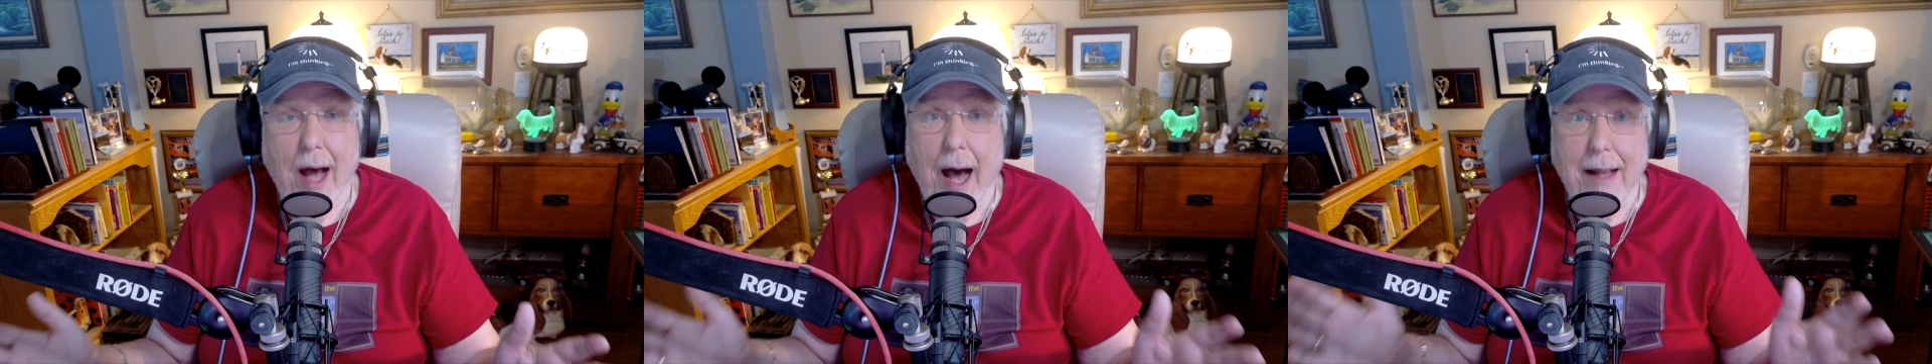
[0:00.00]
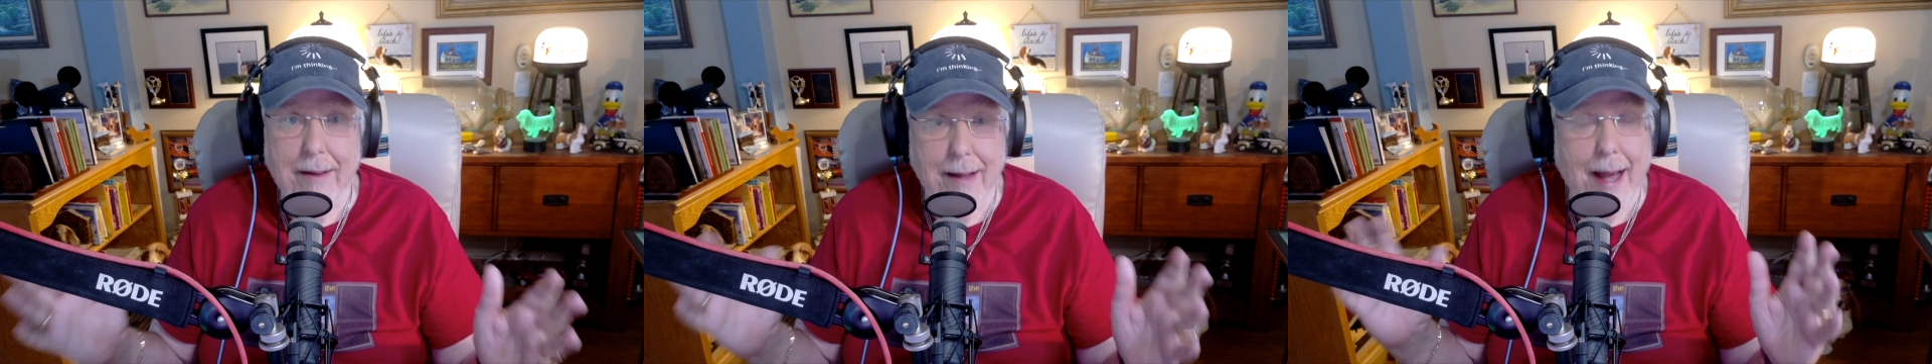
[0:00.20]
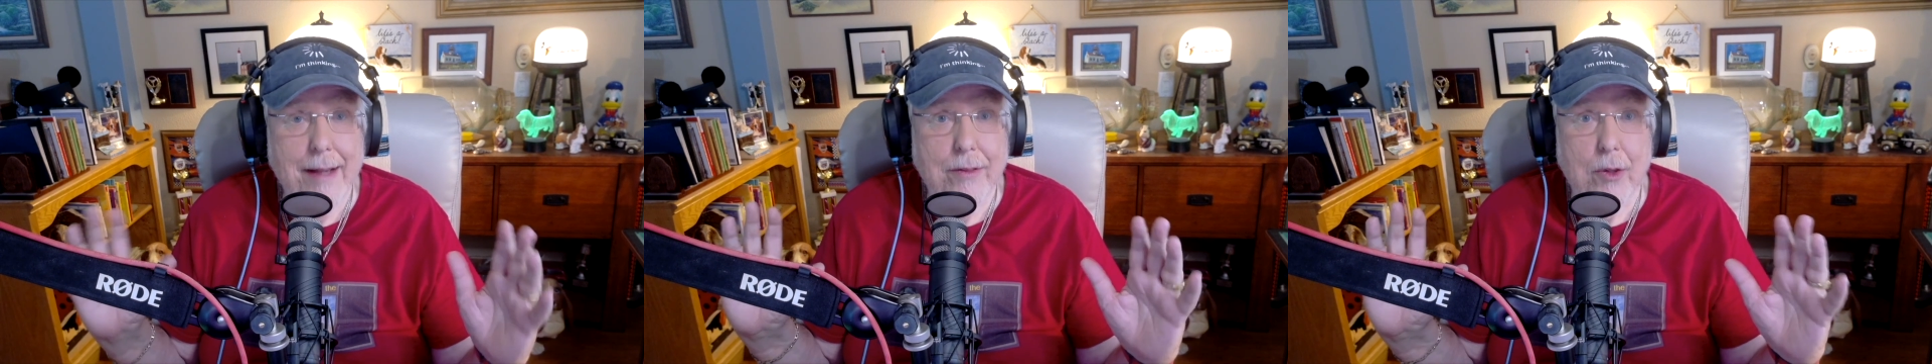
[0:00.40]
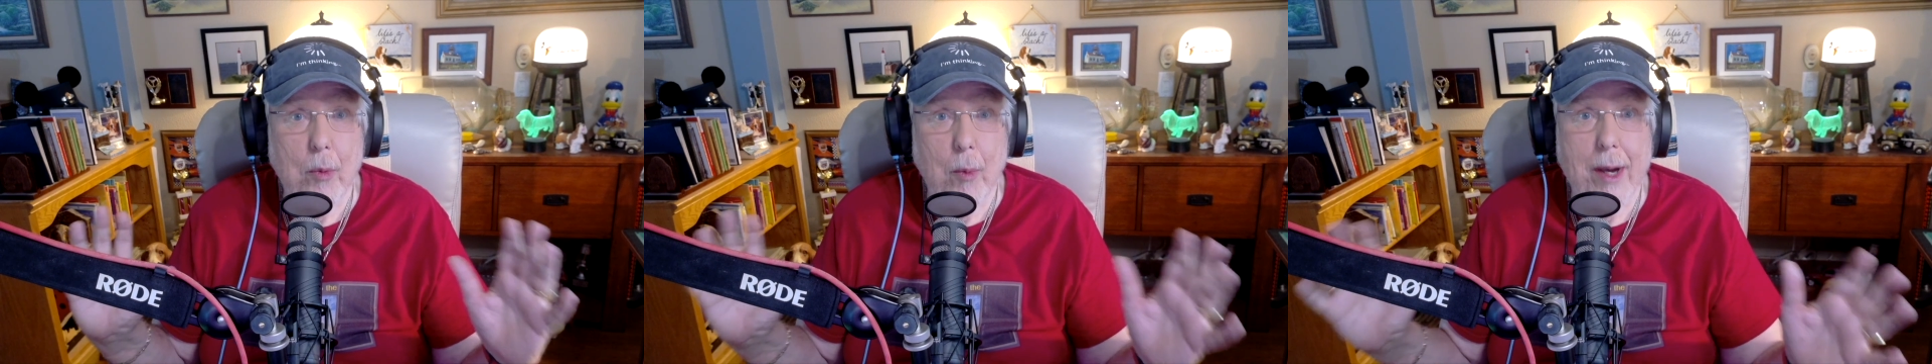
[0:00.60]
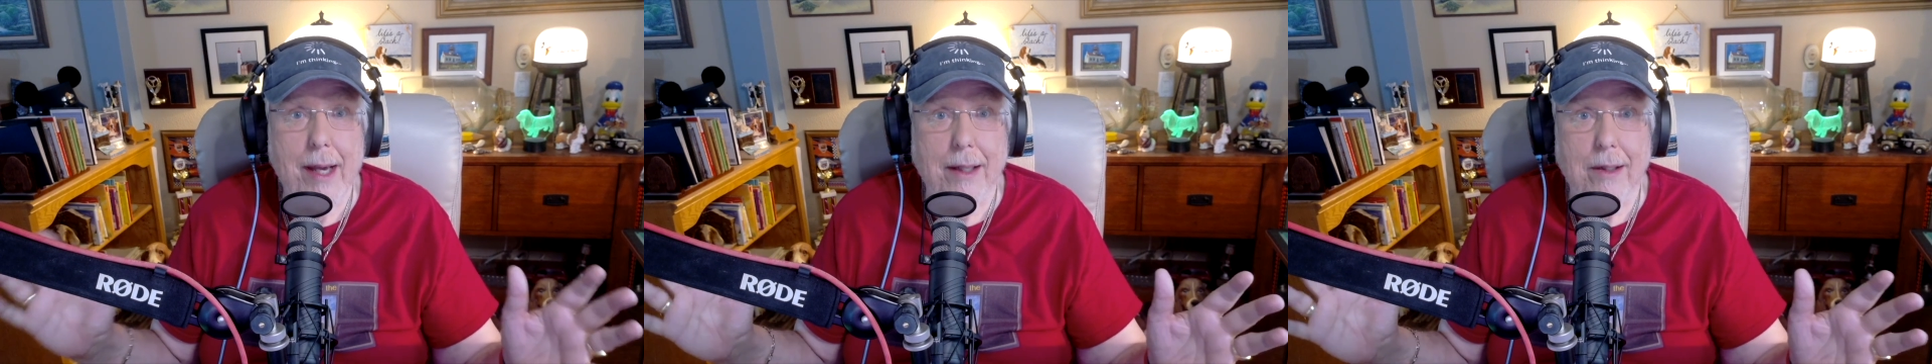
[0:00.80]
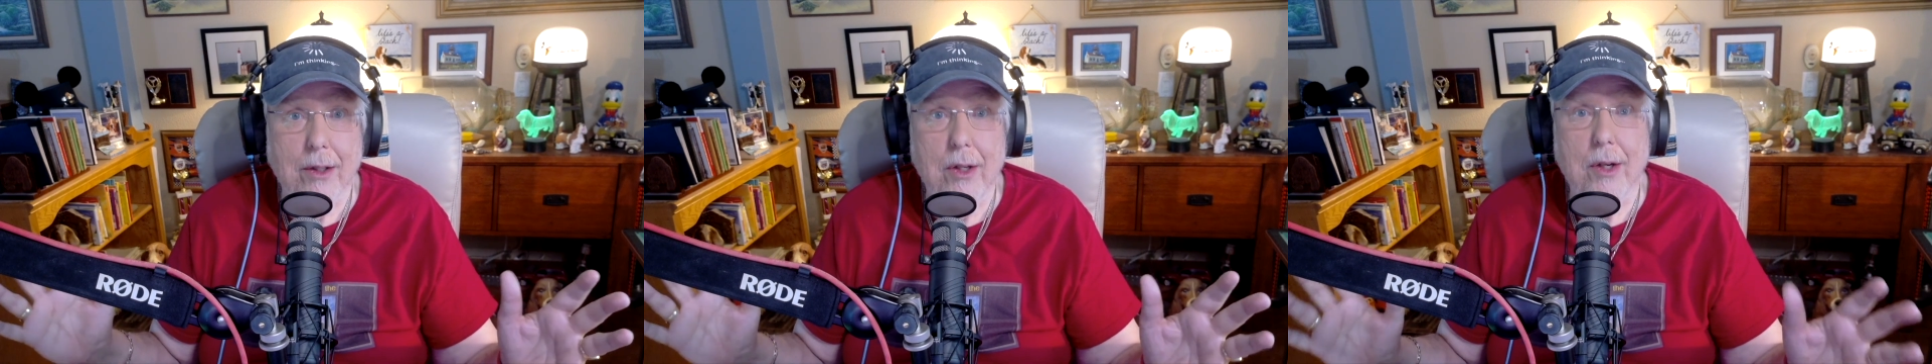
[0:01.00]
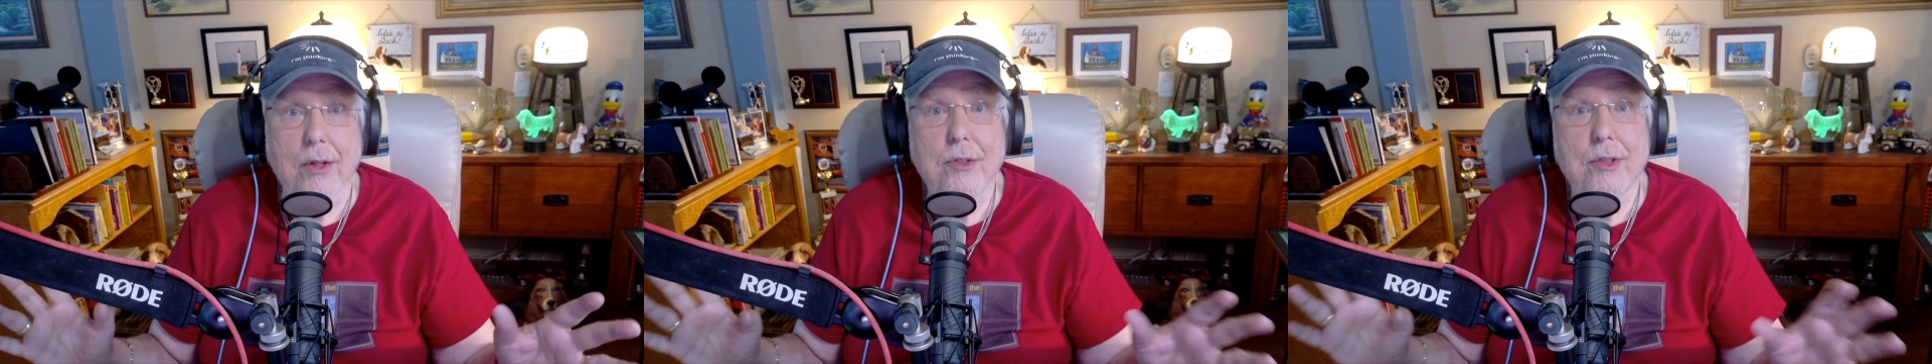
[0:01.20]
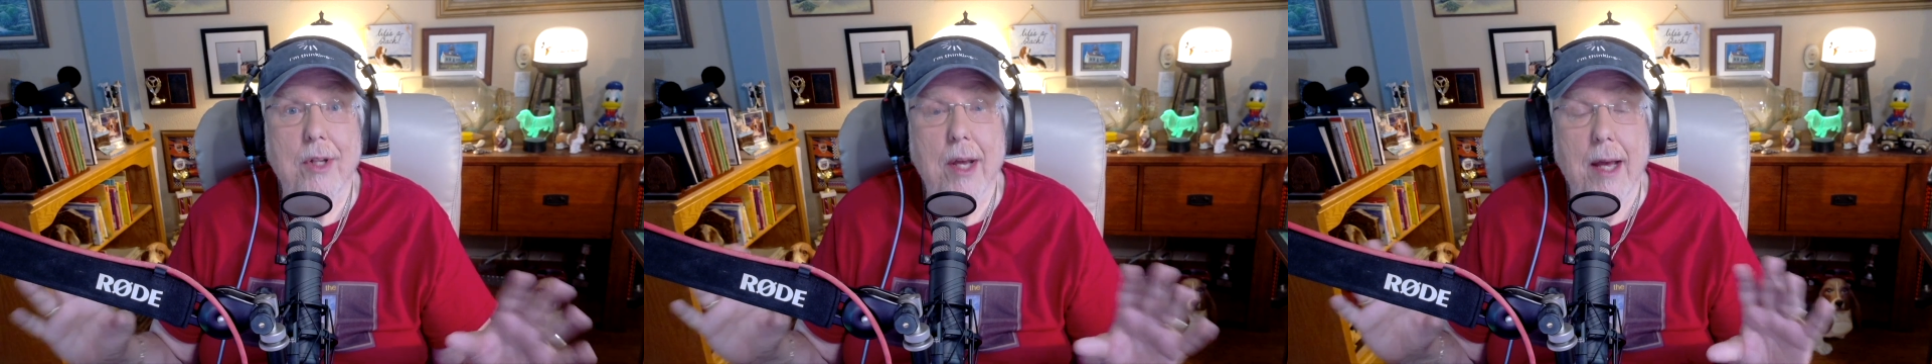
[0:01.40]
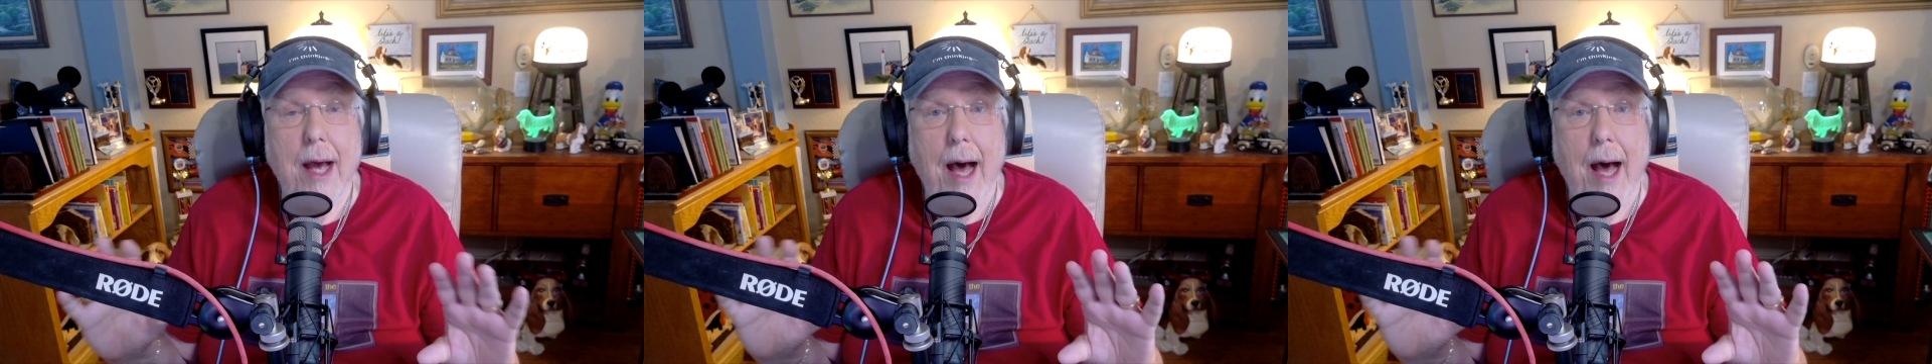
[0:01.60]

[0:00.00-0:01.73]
I like the way it looks.